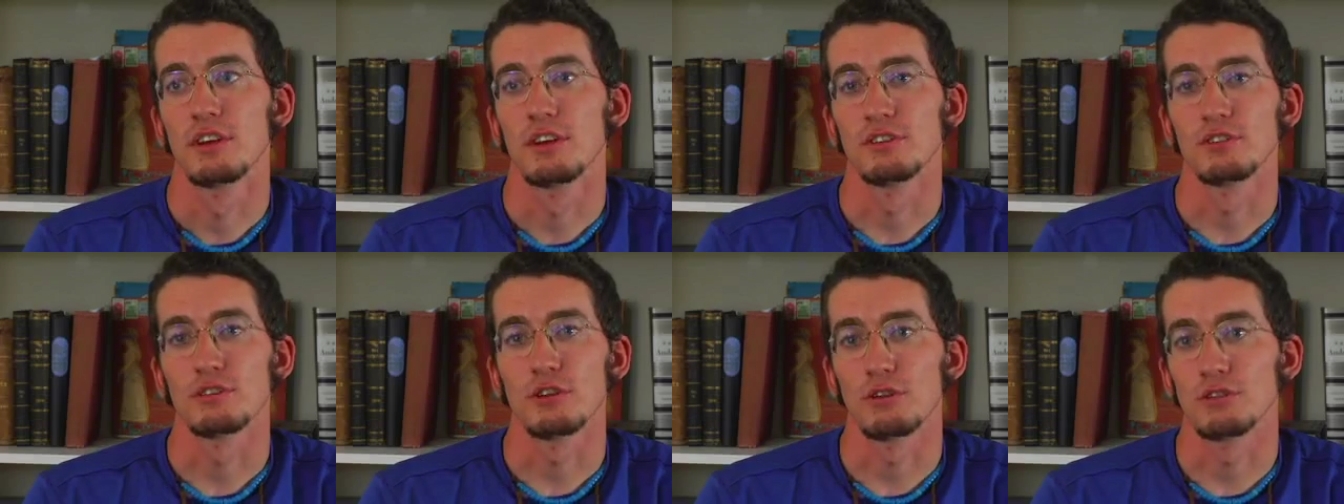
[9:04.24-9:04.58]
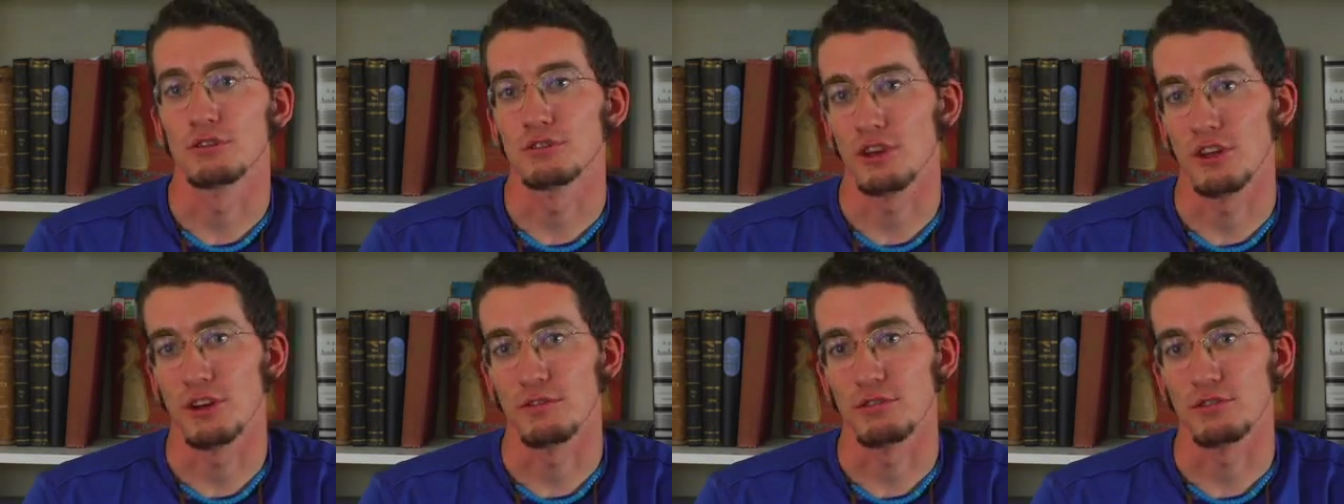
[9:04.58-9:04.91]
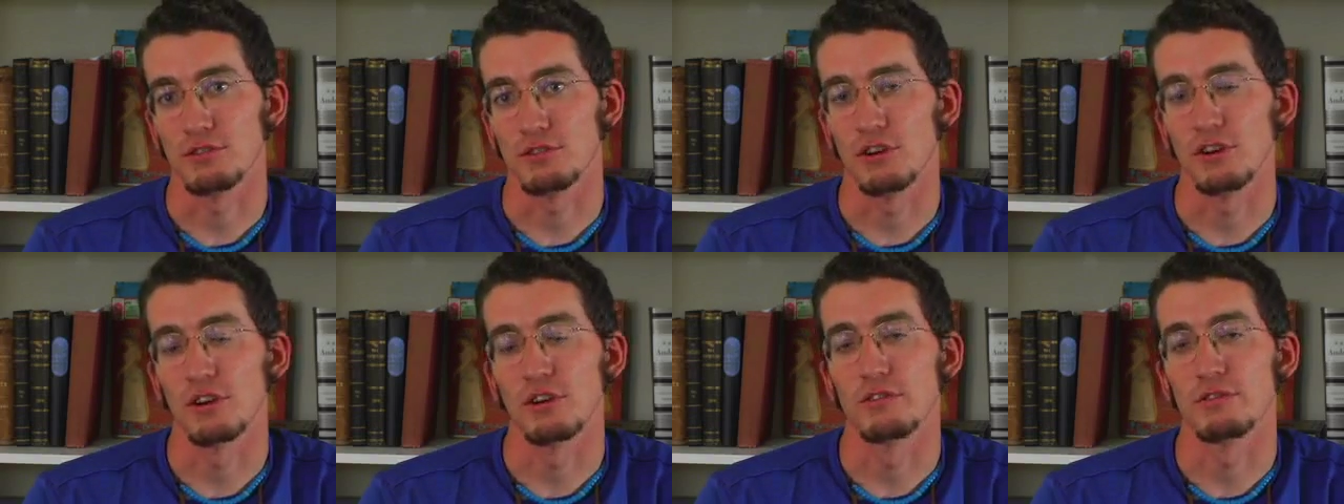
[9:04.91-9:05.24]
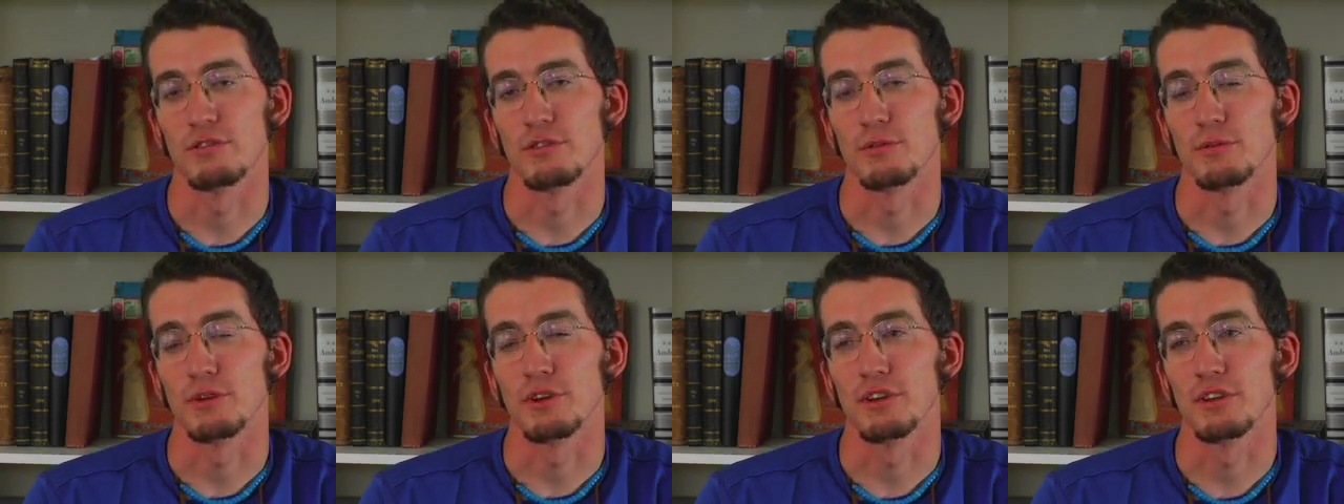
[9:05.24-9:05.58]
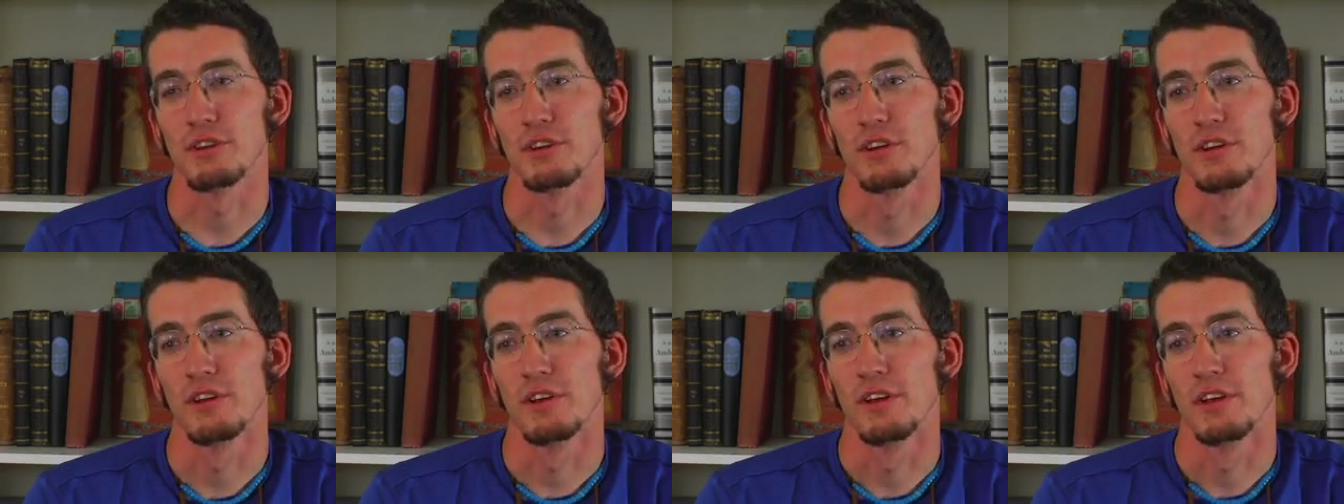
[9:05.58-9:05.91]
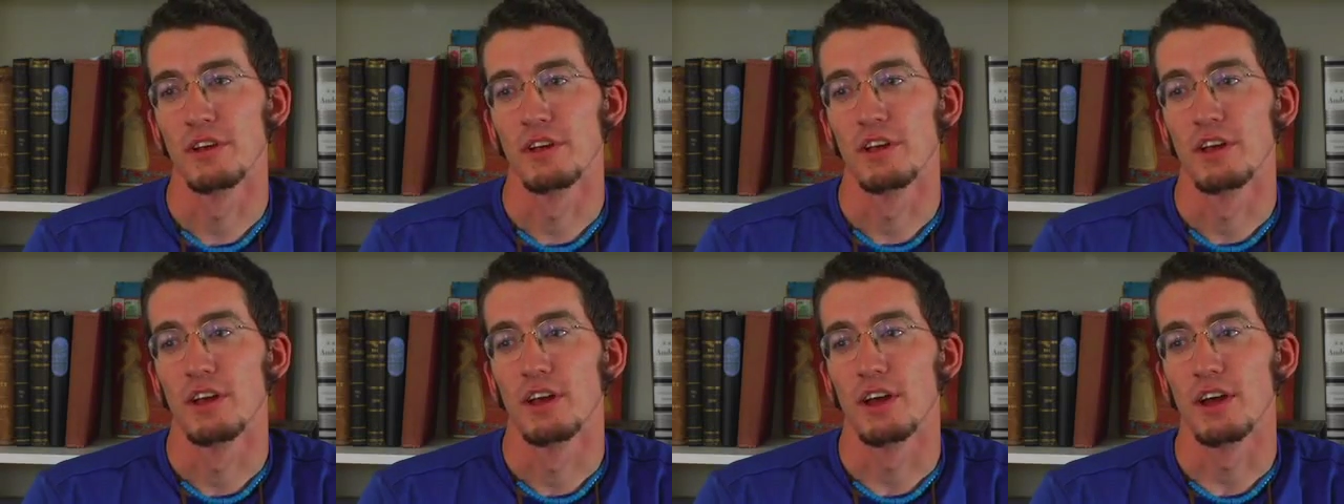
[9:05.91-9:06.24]
is always kind of a struggle for me.
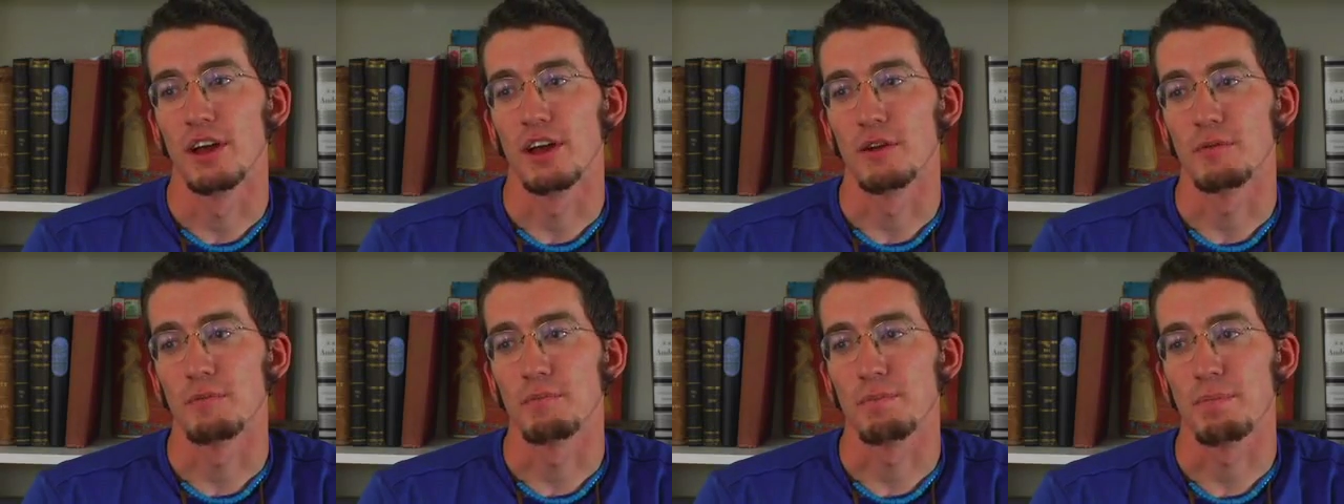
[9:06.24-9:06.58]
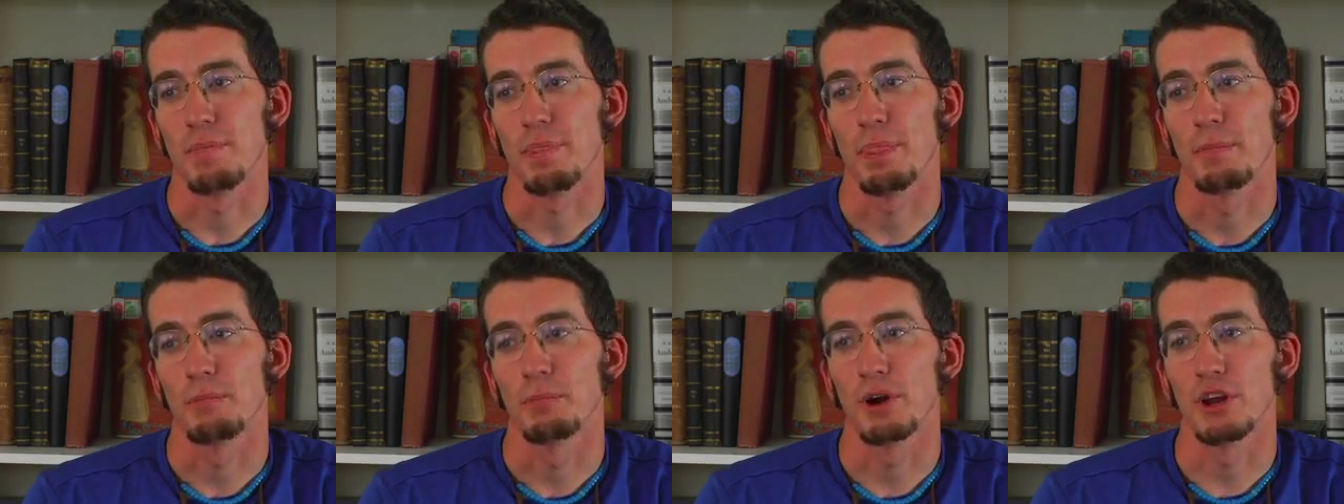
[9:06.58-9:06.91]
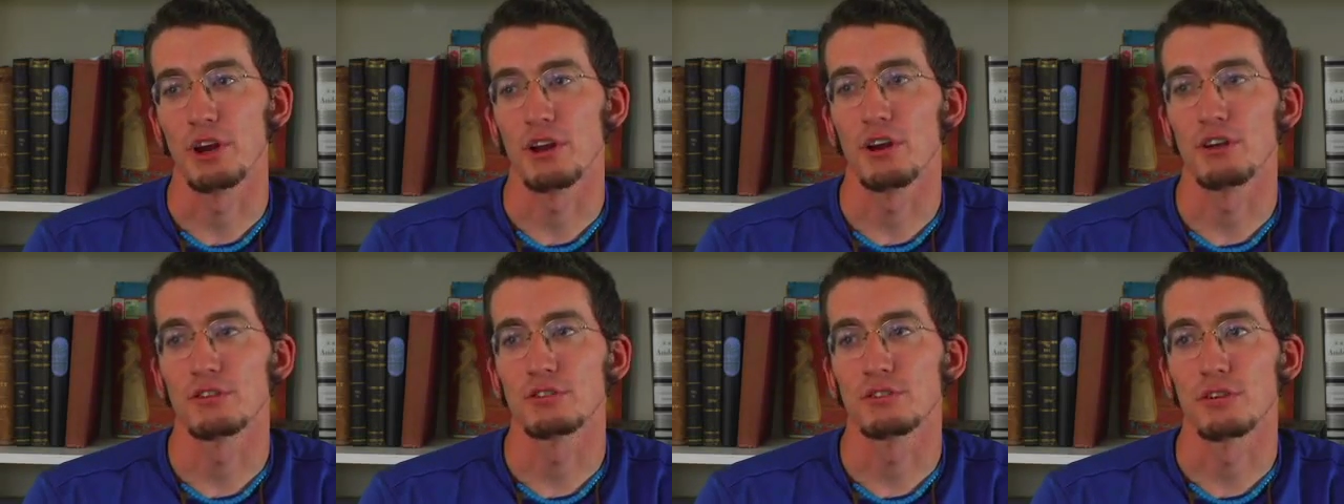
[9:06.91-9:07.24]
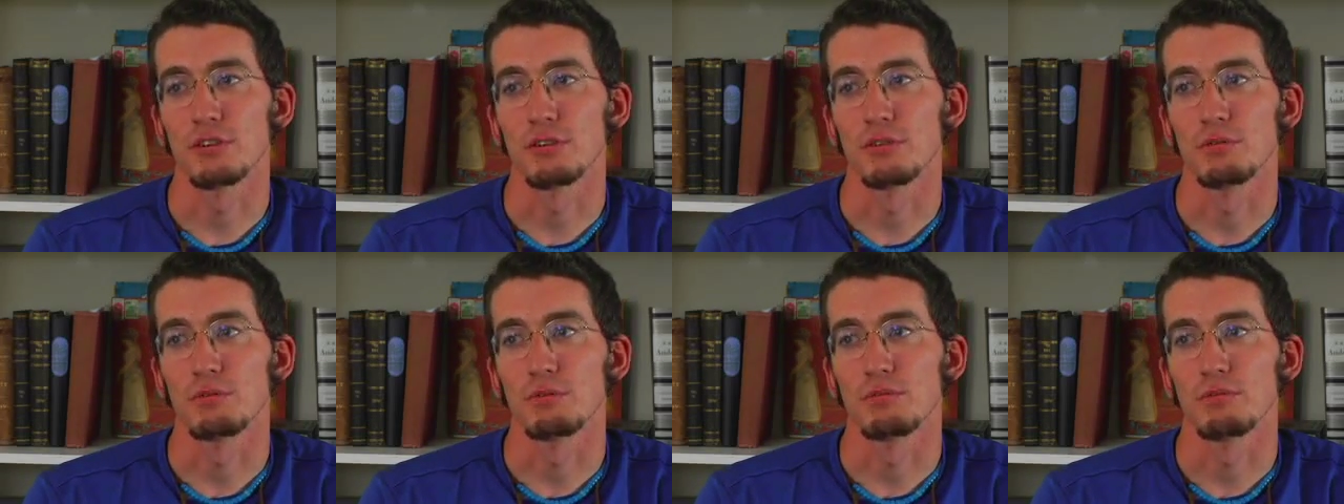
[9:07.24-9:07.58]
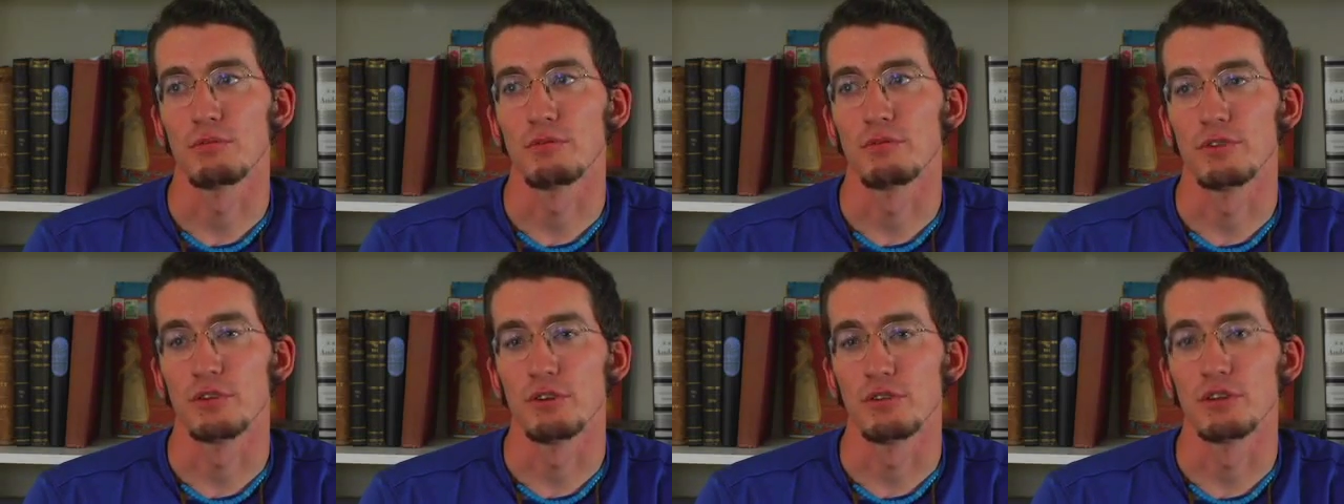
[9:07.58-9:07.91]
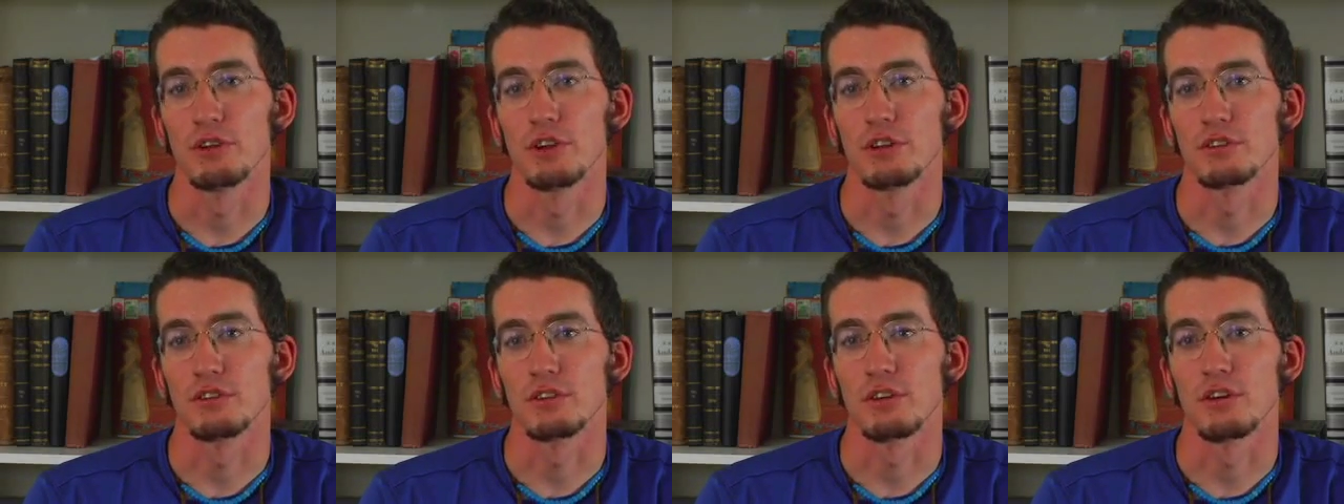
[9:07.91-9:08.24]
Um, but I also view
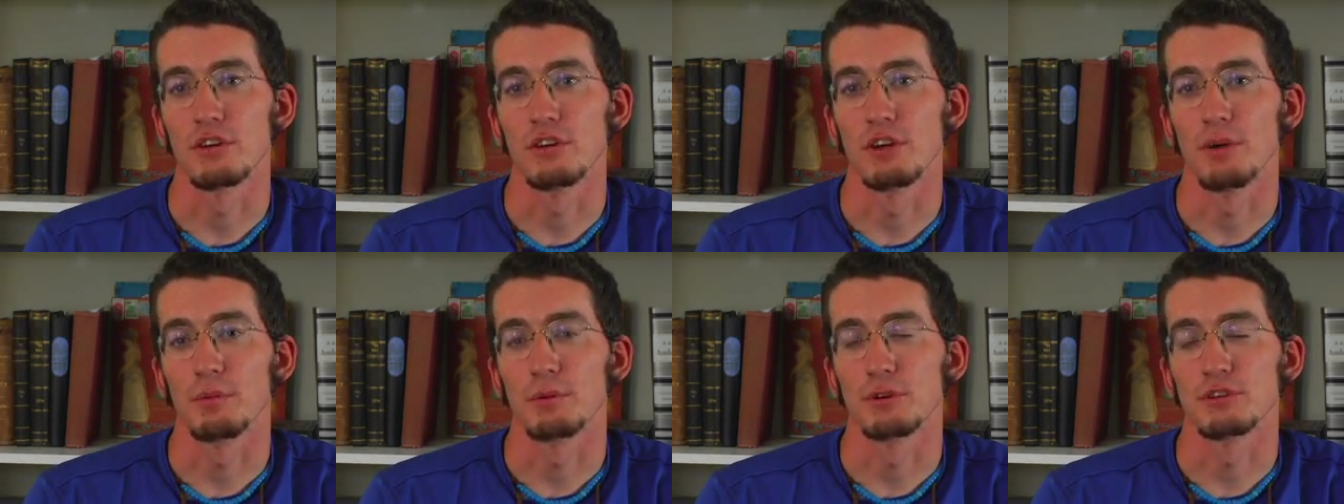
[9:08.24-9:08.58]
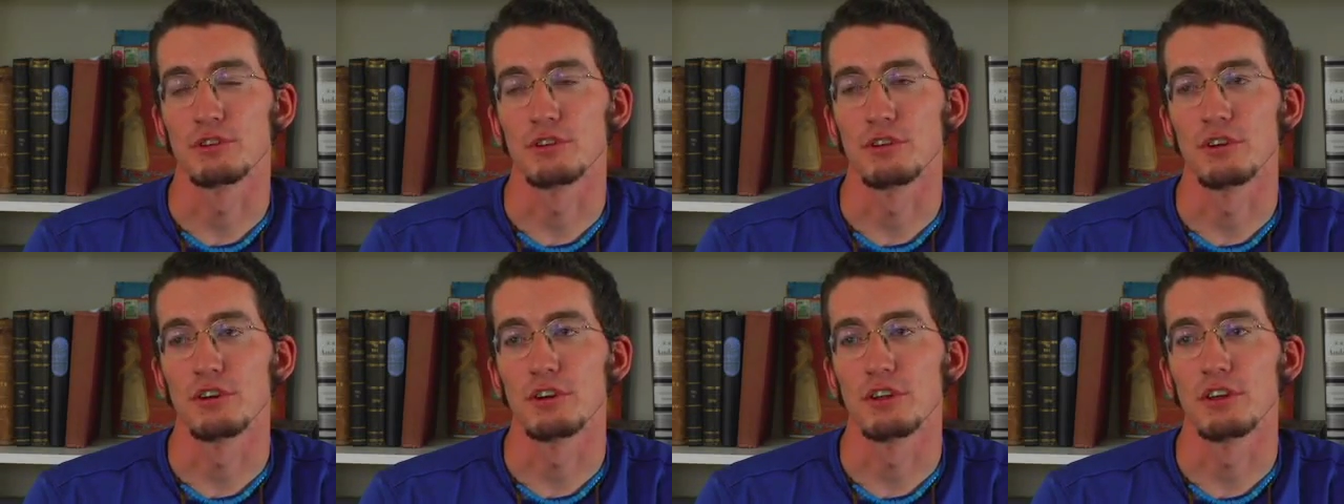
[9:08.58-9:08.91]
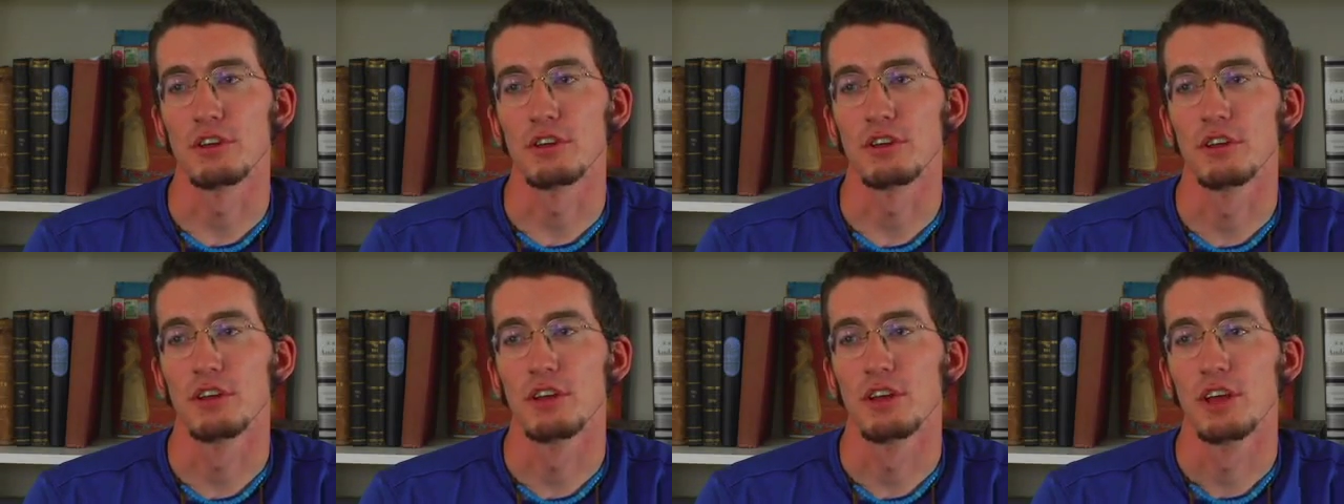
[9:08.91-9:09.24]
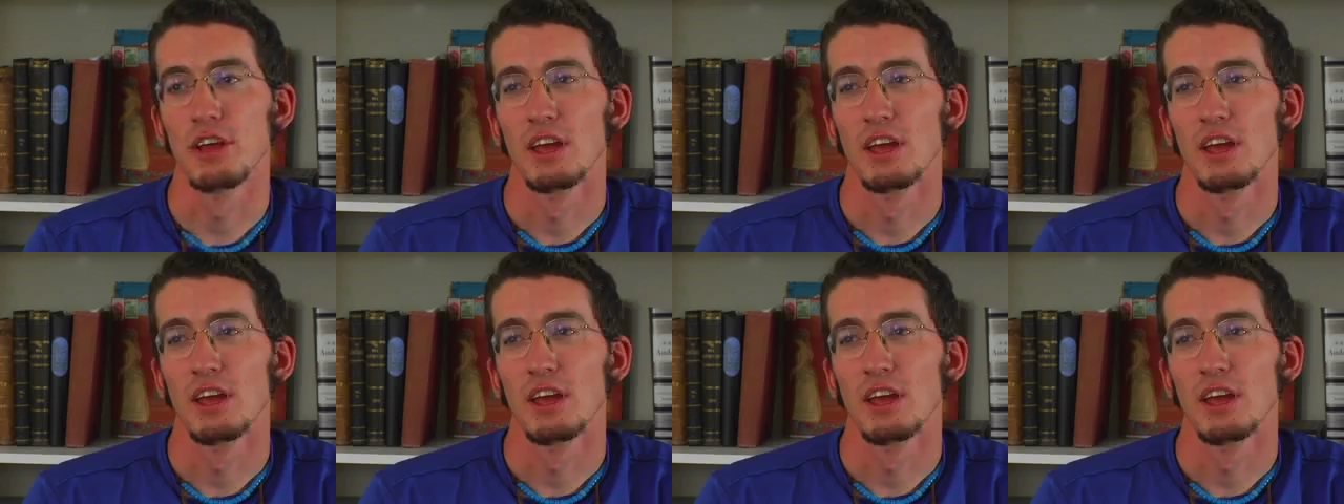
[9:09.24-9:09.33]
it as a good opportunity.